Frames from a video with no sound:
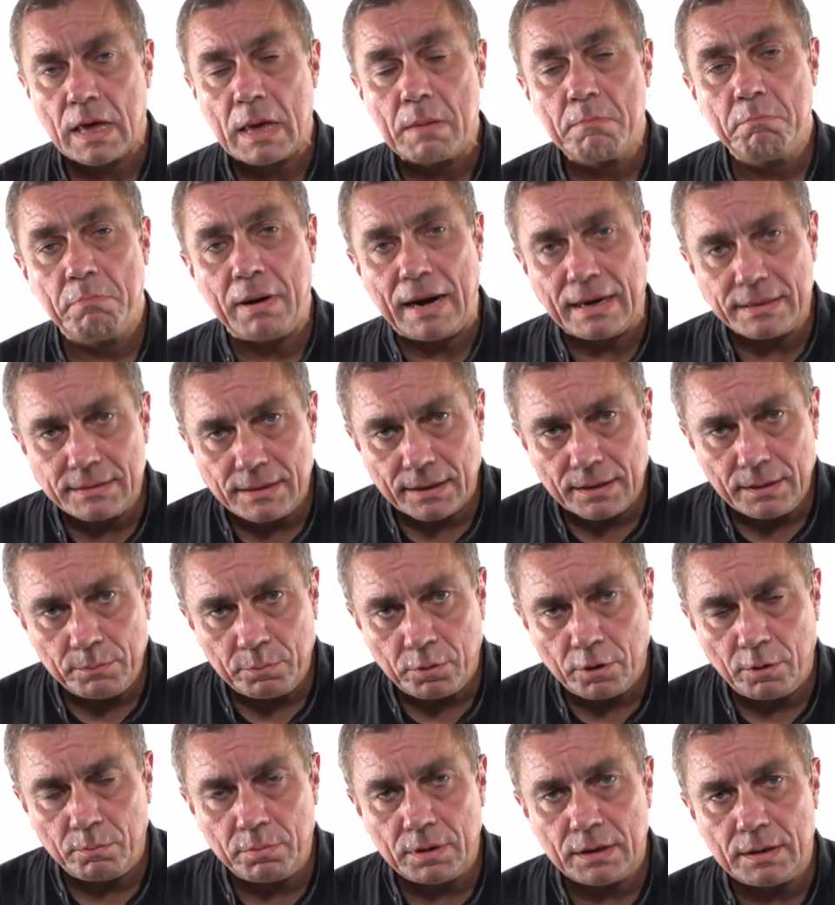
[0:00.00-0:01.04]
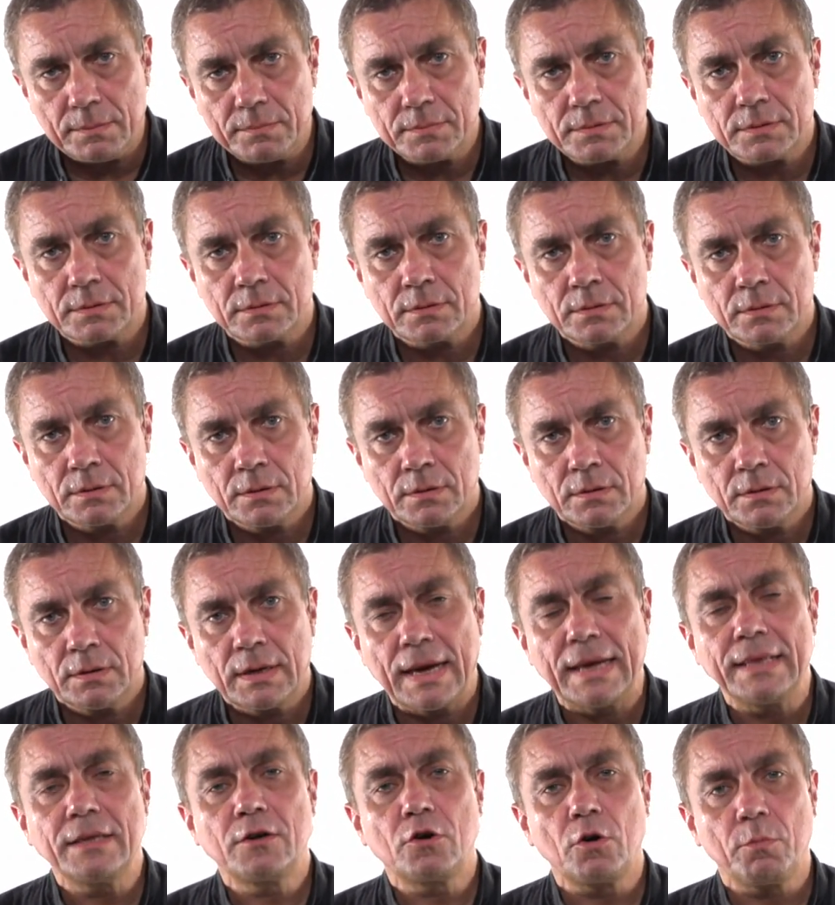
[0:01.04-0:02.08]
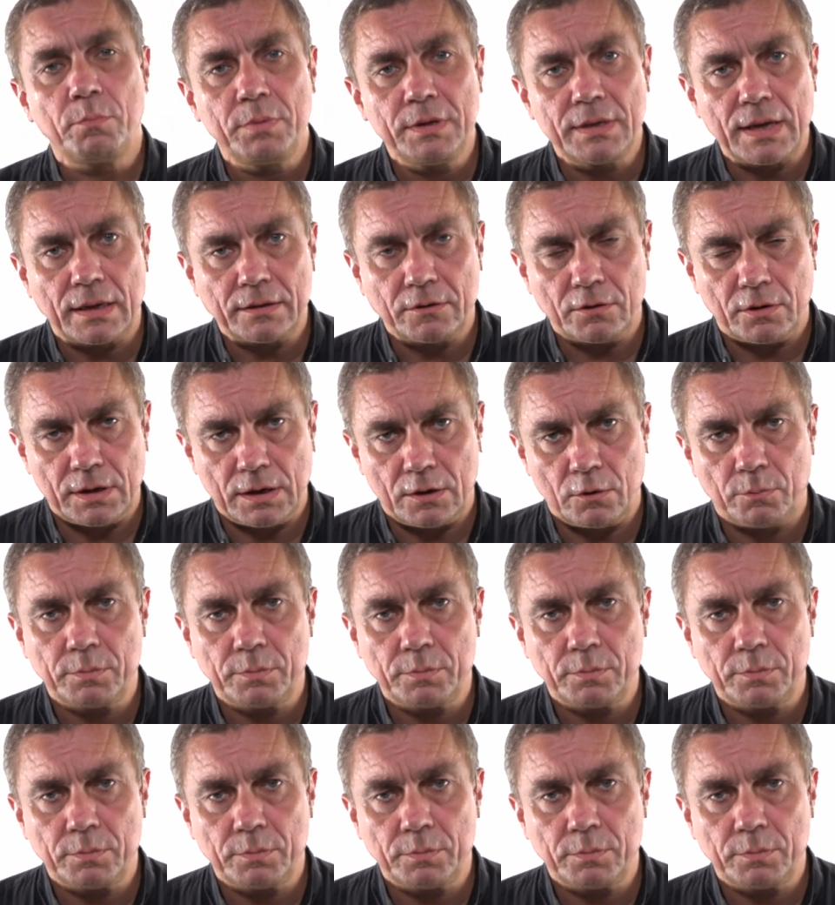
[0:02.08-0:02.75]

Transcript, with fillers: binary problems, and combinatorial